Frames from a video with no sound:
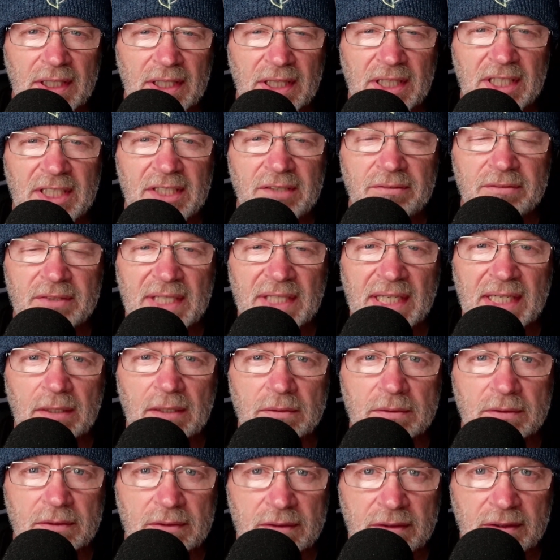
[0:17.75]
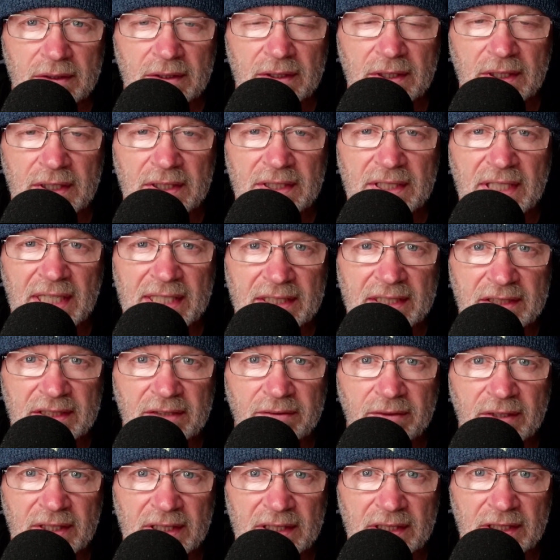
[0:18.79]
and leave doubt and
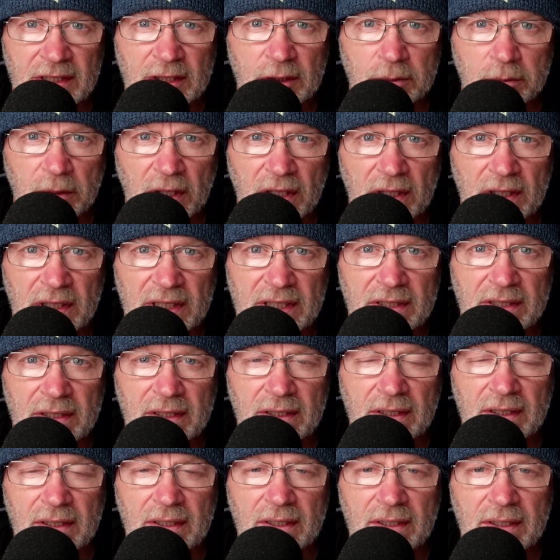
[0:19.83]
negative thinking behind.